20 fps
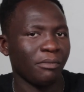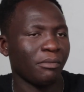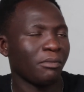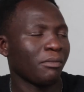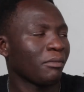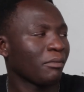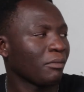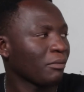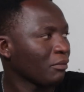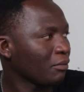
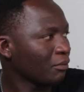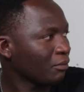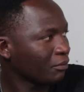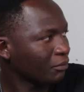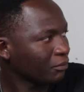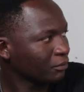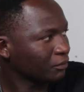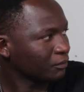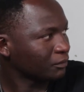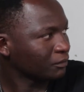
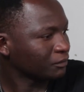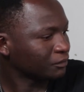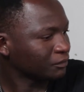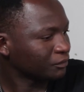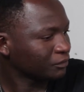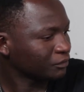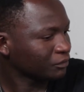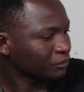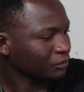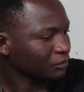
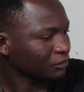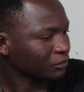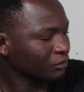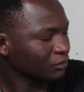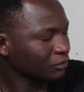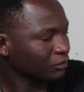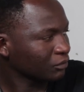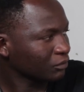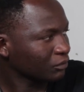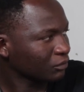
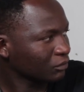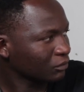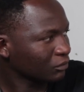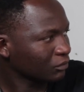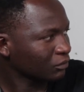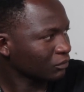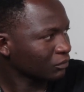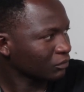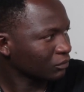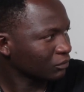
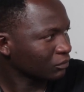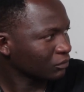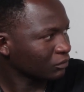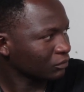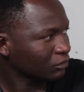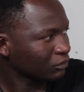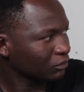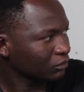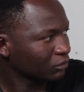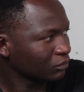
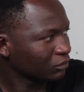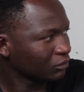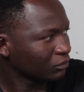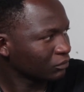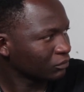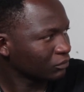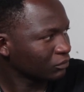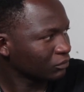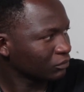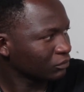
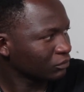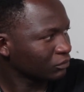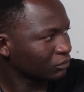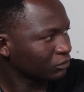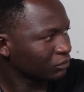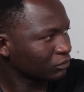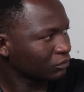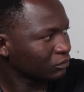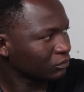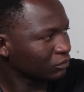
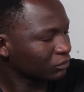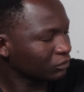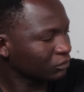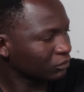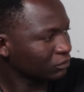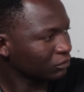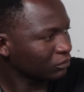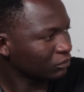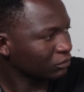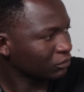
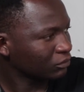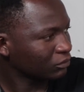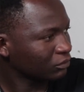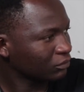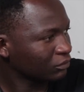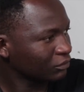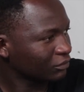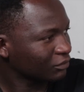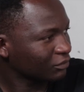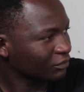
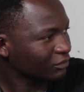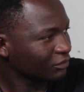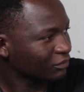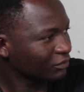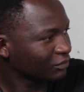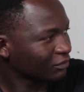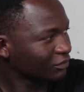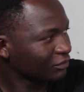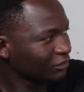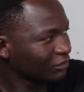
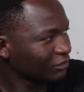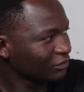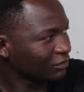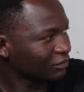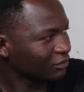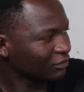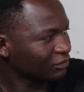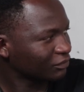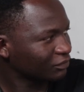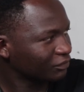
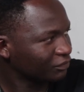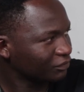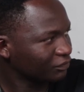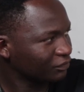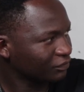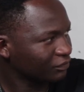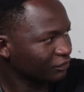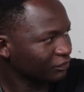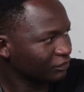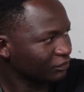
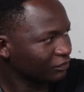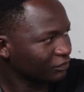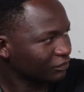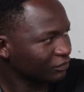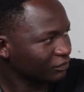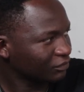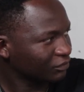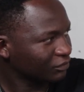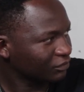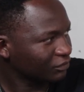
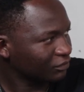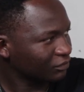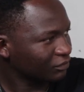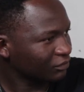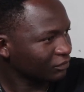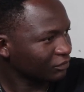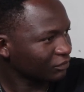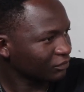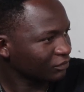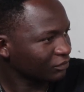
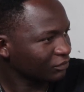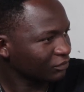This person isn't speaking.